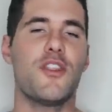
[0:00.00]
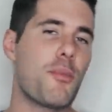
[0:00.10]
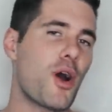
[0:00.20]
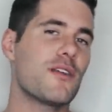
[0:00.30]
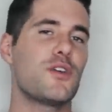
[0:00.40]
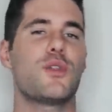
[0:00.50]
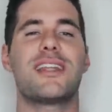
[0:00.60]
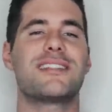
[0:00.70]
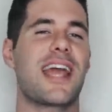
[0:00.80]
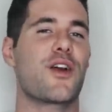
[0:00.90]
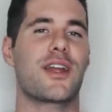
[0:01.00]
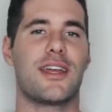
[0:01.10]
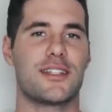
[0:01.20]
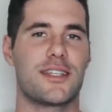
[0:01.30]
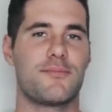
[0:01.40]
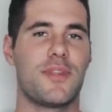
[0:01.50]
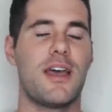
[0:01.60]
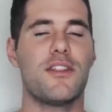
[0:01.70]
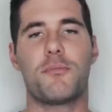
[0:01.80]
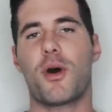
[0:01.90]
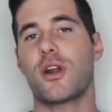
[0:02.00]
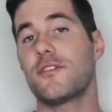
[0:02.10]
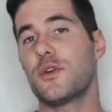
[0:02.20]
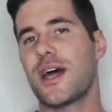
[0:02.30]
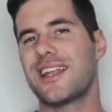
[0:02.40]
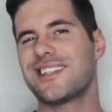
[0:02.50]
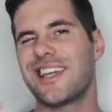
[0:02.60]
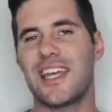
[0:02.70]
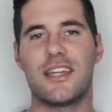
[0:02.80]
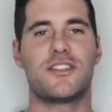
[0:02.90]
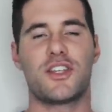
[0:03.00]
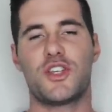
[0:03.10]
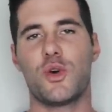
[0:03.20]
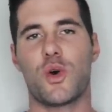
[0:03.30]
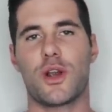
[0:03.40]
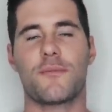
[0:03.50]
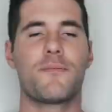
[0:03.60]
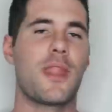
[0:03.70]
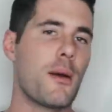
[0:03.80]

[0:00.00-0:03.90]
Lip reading: The part of you that is arrogant, the part of you that is insecure,